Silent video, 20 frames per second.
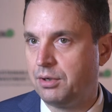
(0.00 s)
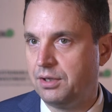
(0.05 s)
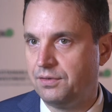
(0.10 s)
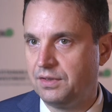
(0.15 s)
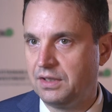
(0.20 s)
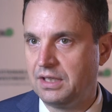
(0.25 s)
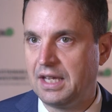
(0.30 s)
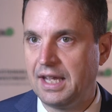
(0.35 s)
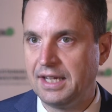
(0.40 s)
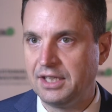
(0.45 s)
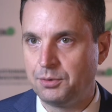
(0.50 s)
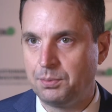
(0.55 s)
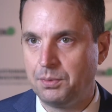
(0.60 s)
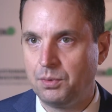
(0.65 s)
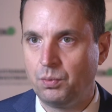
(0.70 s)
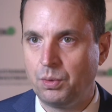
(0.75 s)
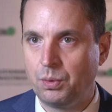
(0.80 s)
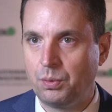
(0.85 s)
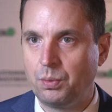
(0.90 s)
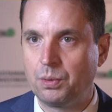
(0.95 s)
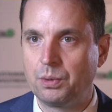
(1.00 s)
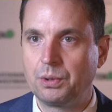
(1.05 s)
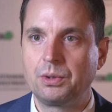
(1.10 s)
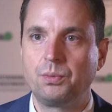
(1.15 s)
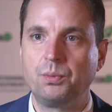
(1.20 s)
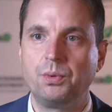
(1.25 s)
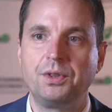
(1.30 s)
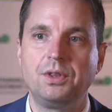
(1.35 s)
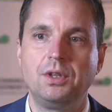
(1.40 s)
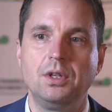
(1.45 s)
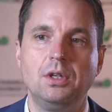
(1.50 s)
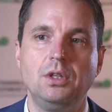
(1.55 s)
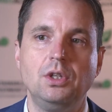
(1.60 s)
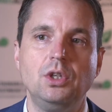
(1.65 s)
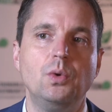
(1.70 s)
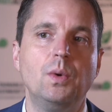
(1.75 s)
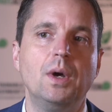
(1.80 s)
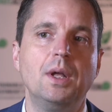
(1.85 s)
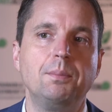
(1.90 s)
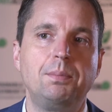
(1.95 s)
engagement, where we work with the
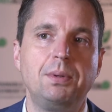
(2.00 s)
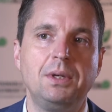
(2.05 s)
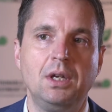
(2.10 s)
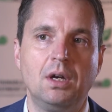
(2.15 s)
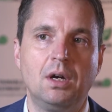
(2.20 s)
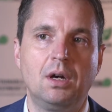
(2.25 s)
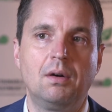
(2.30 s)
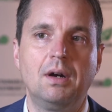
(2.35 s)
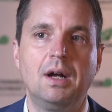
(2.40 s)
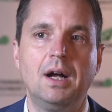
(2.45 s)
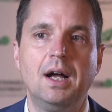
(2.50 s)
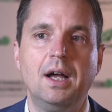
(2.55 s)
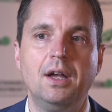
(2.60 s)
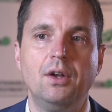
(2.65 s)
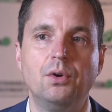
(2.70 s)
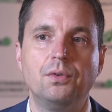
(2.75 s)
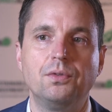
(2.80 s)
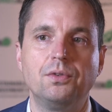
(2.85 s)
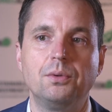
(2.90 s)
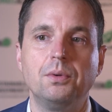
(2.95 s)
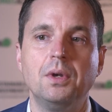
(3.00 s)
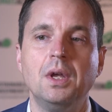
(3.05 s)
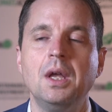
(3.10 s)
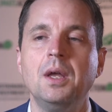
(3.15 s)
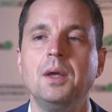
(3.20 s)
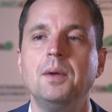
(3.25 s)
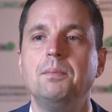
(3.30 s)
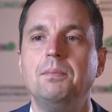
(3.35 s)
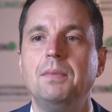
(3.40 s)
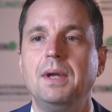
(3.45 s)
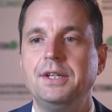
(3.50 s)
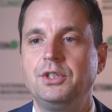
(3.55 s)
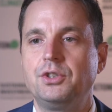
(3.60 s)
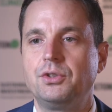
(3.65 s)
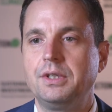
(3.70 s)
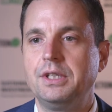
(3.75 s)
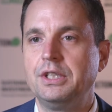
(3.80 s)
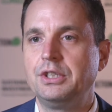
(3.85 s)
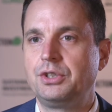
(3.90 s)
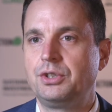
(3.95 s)
UNPRI over
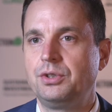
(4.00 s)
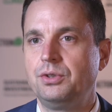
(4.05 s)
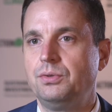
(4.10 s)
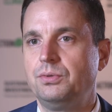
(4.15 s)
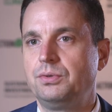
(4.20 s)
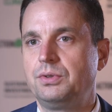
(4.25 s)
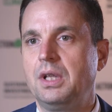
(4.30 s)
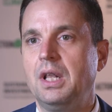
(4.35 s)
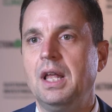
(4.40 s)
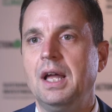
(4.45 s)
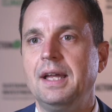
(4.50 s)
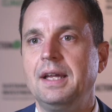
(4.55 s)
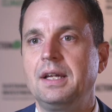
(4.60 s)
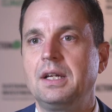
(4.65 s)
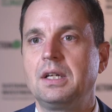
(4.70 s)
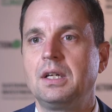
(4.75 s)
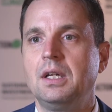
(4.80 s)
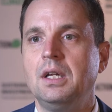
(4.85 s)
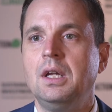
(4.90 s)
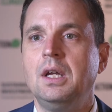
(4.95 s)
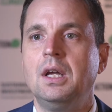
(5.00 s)
major issues like